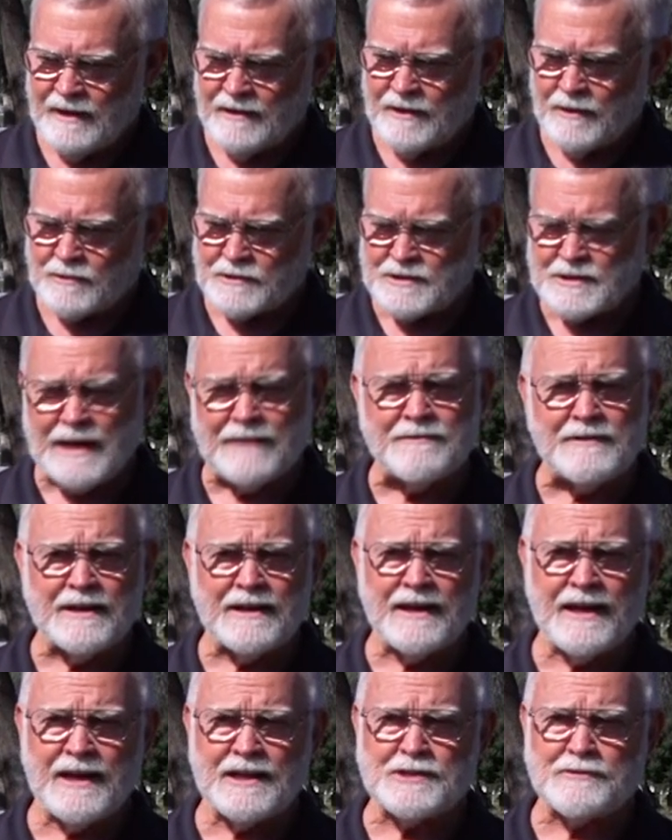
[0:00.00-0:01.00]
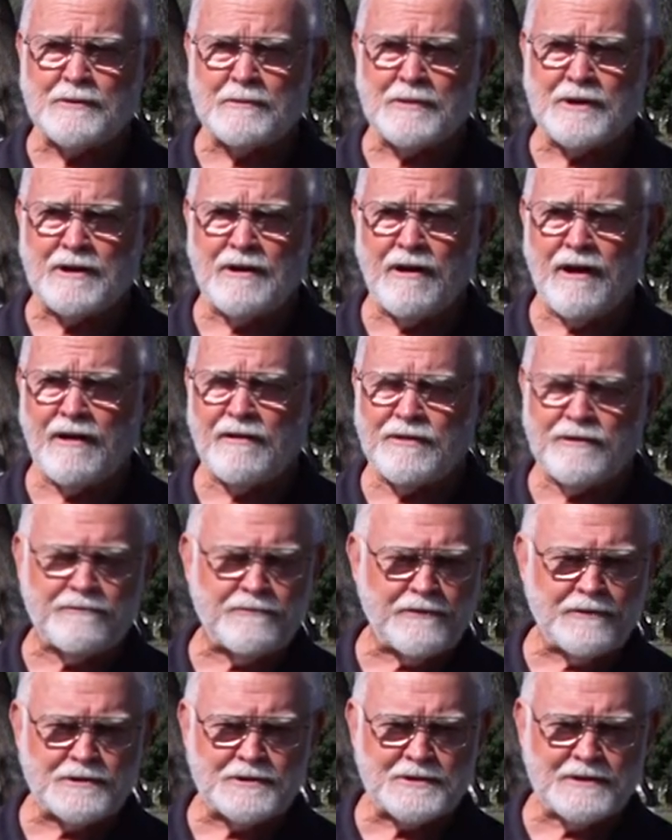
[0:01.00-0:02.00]
that were siphoning gas from a car, the
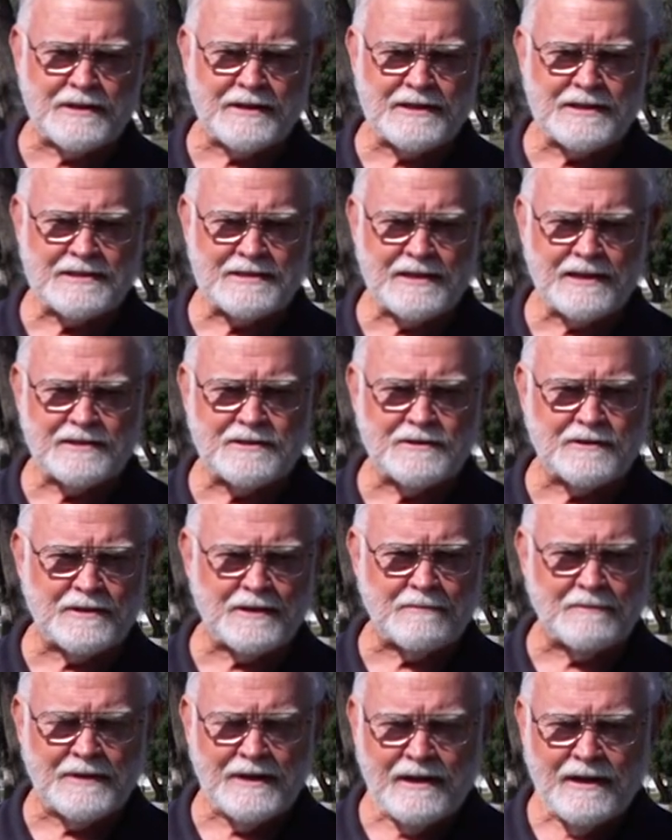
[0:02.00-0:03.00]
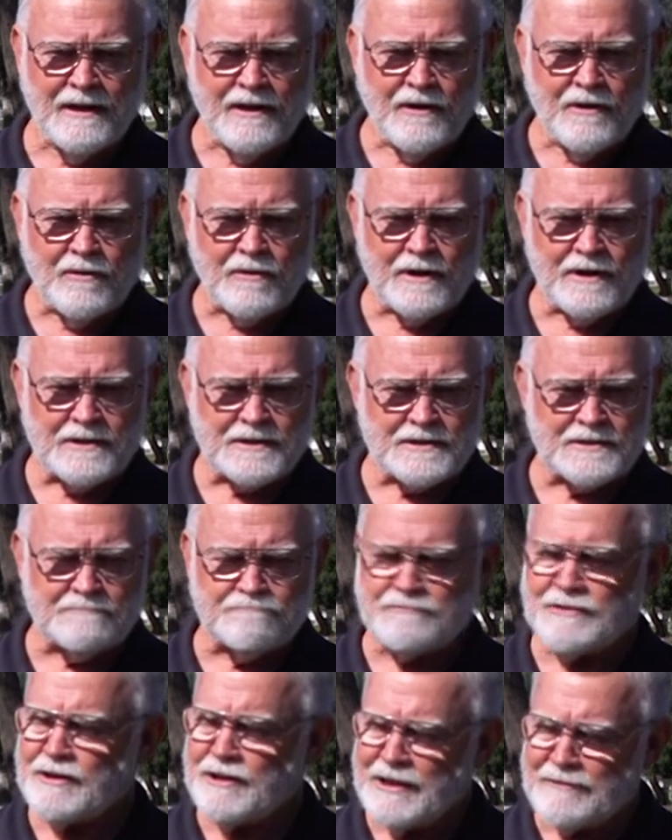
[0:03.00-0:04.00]
first thing he said to them was,
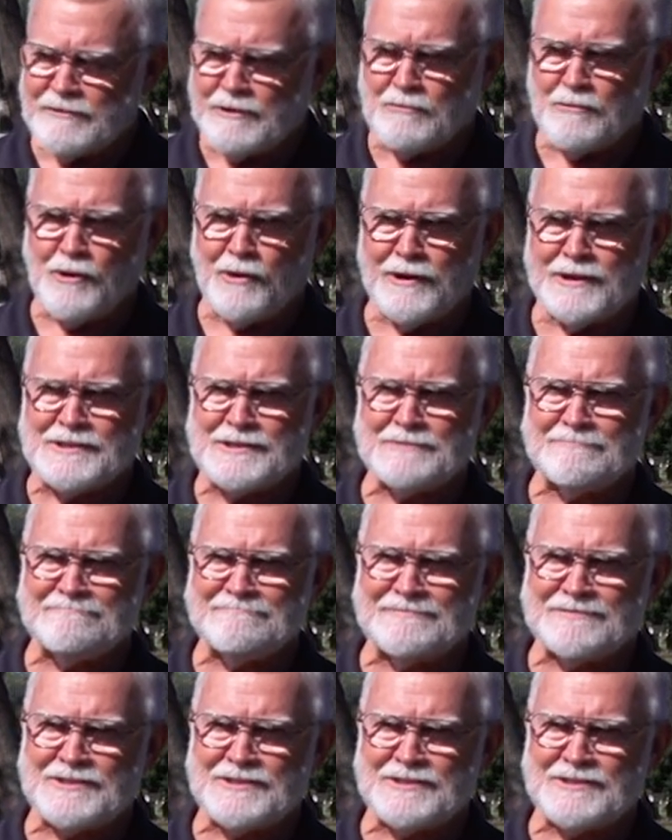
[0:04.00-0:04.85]
good evening, boys,